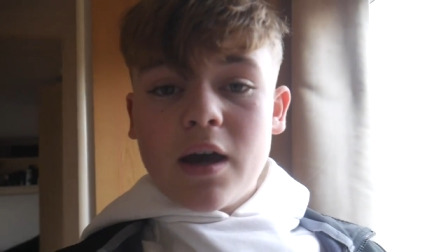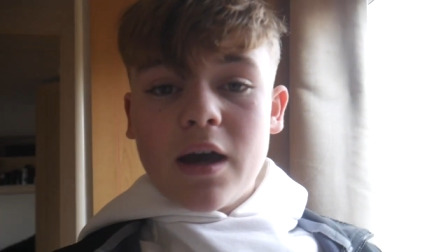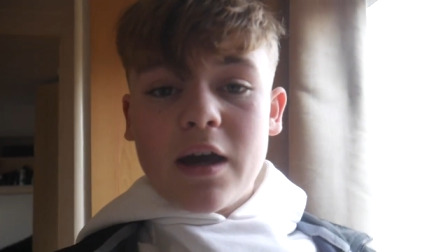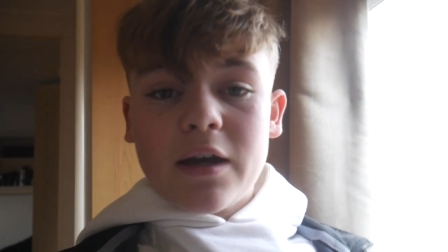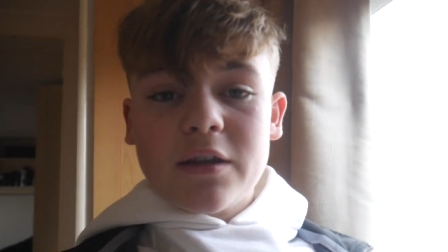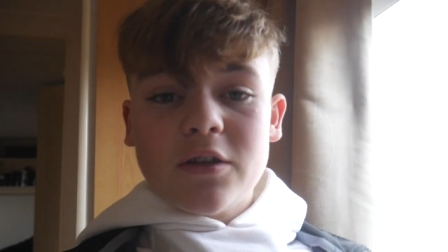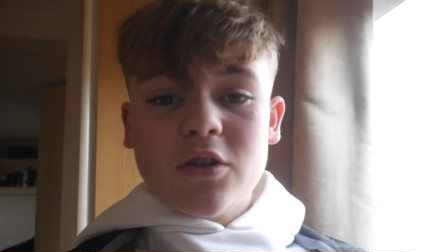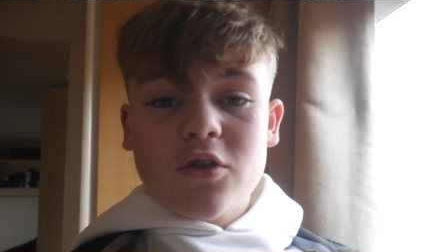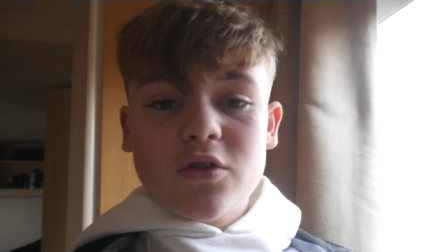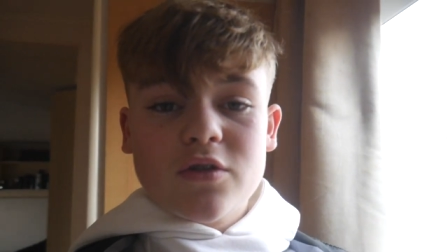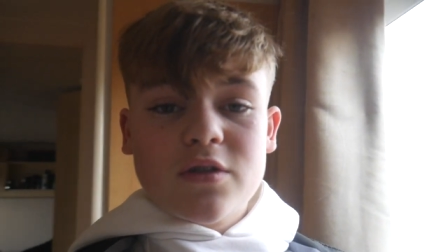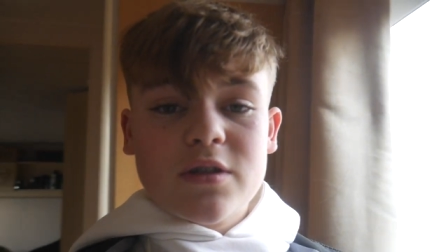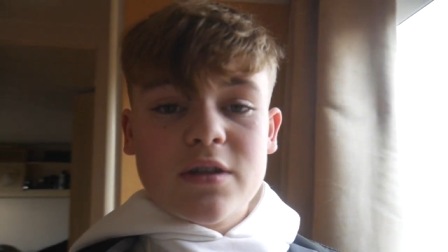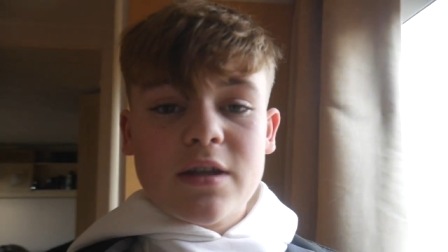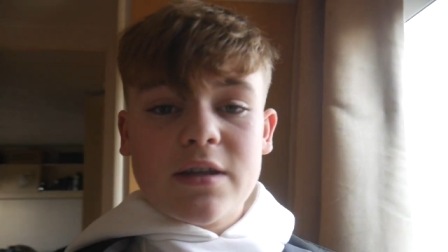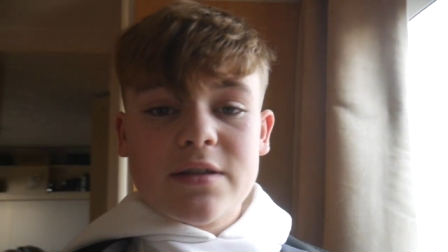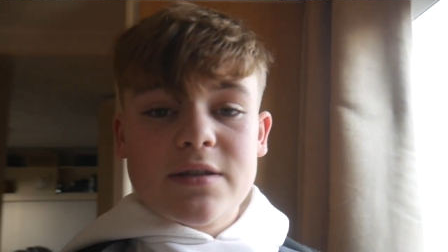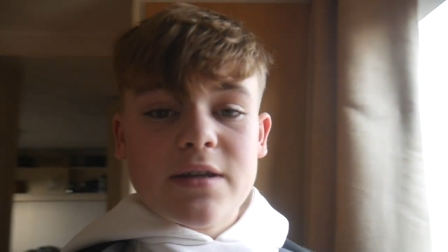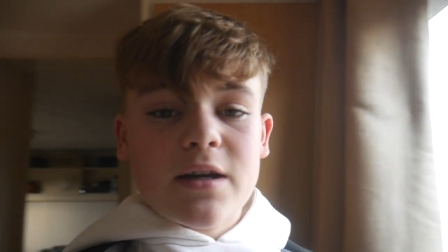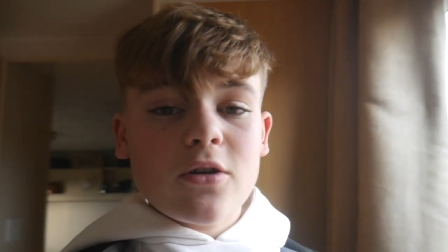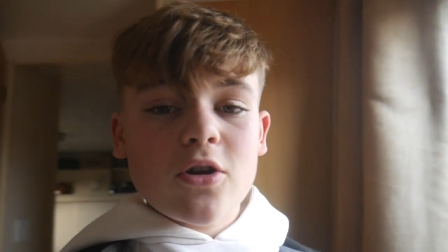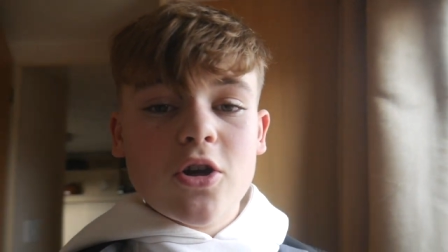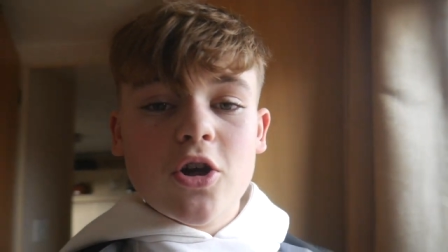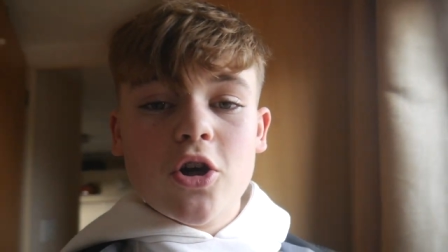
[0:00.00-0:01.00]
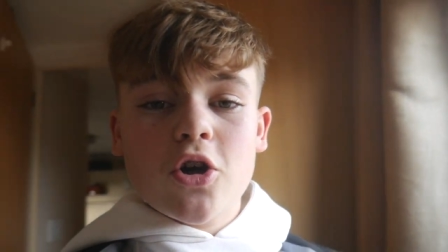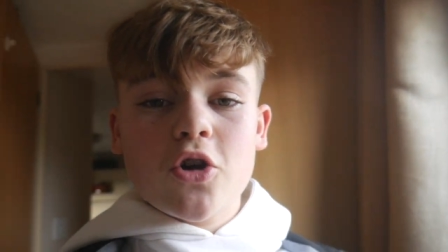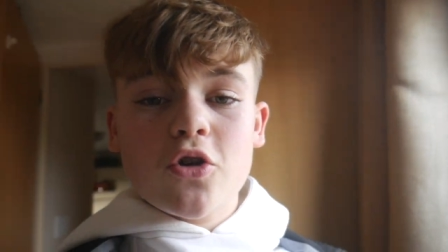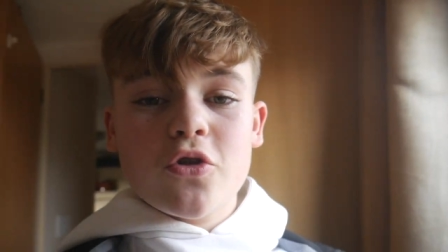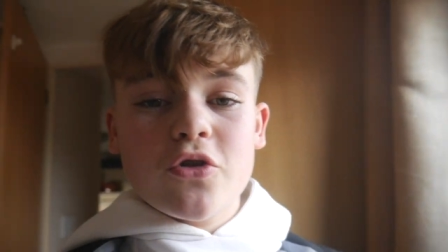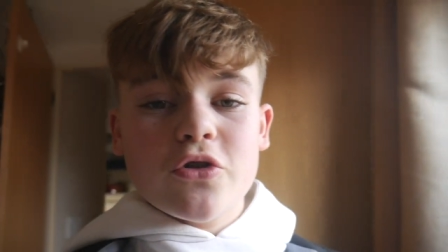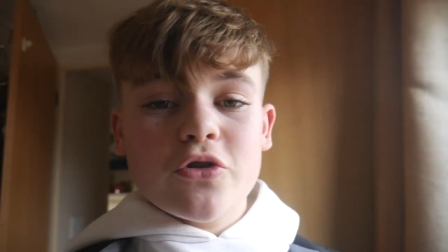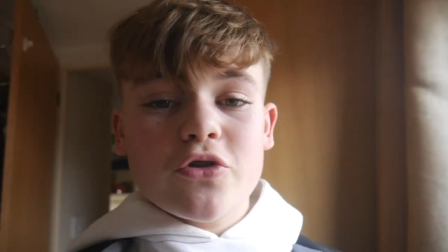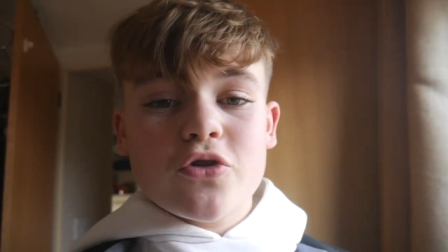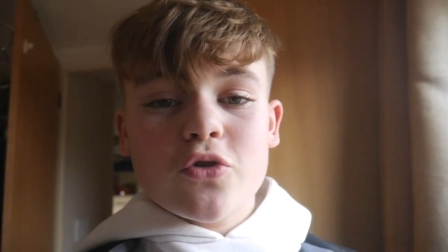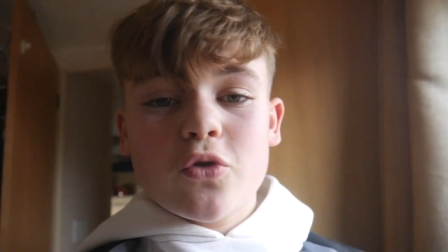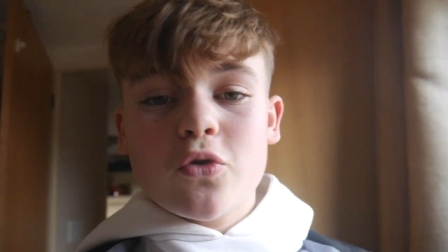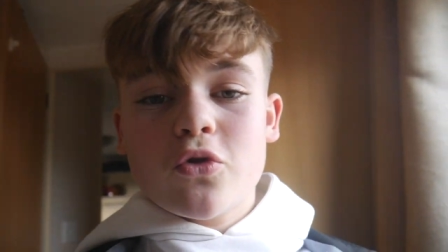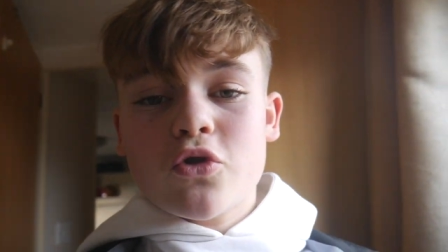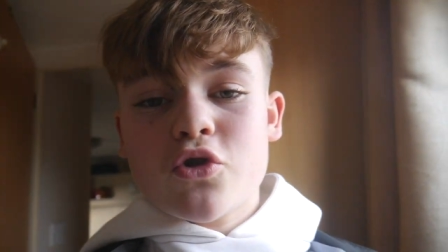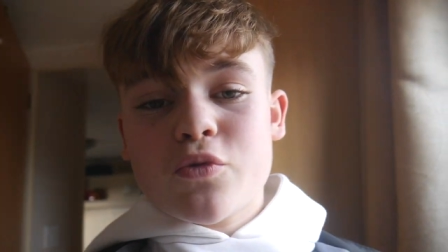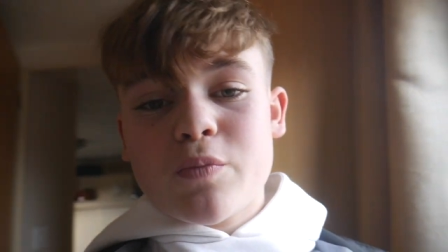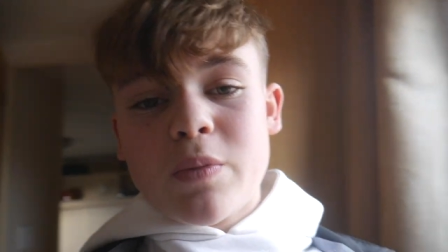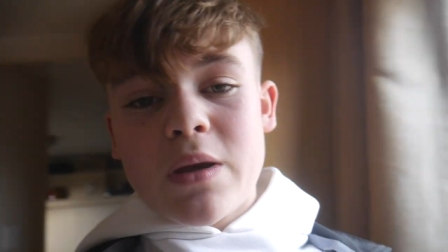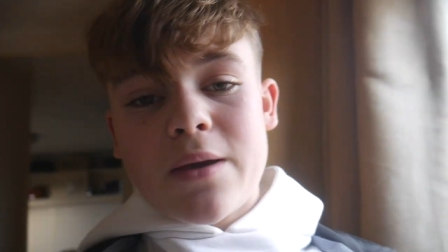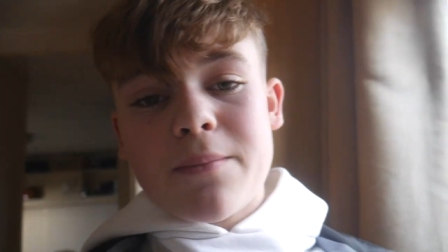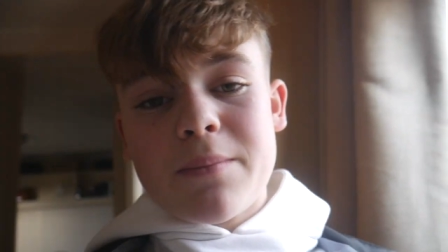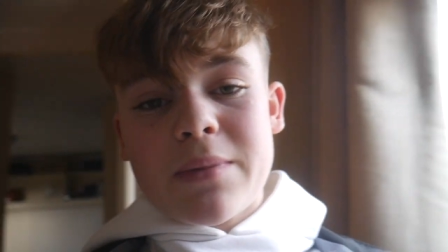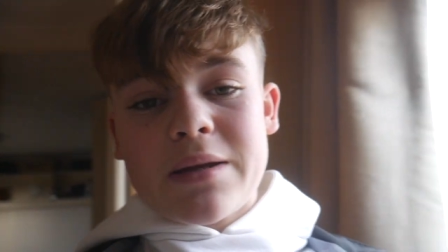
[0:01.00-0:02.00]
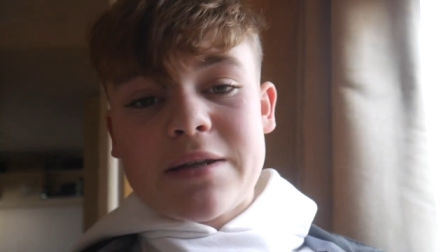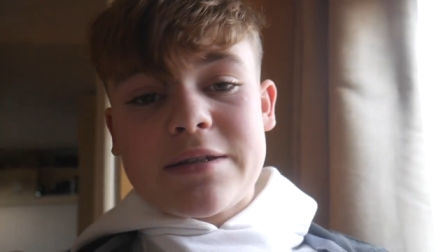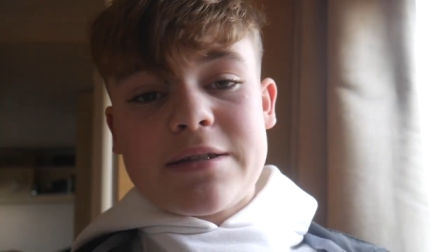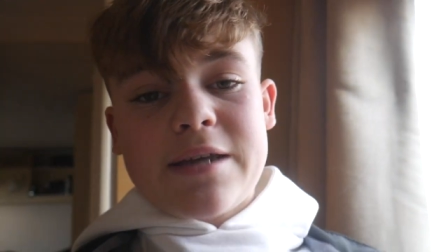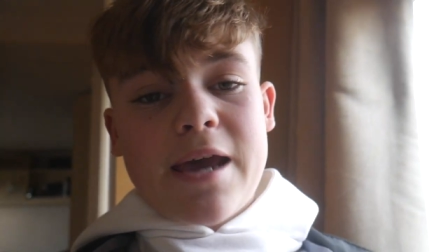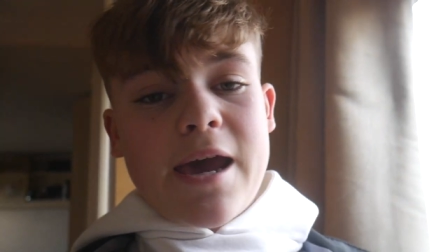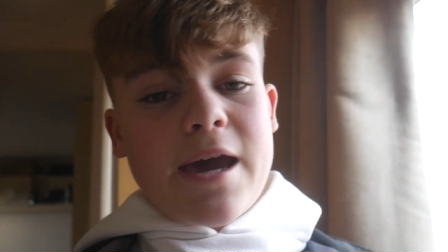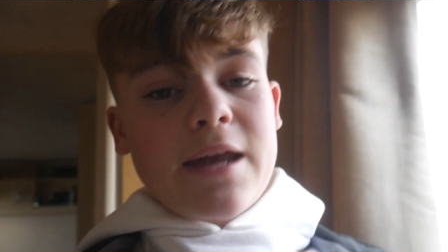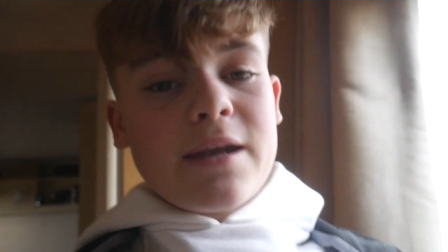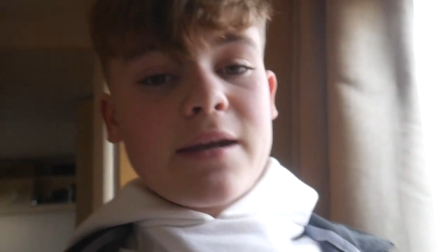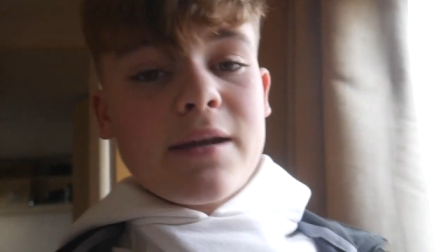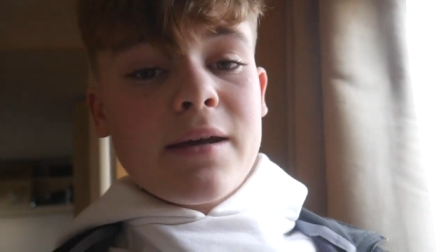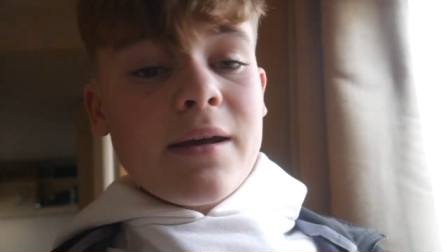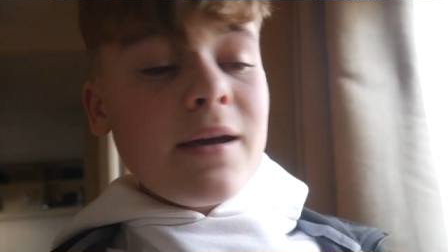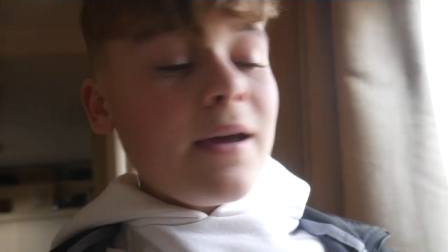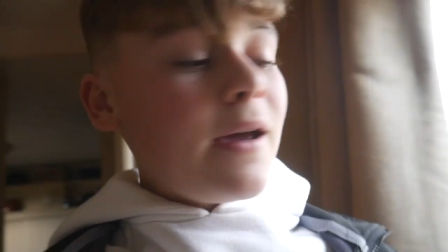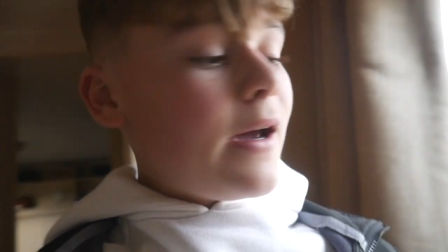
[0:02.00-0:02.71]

and use the discount code GeorgePym10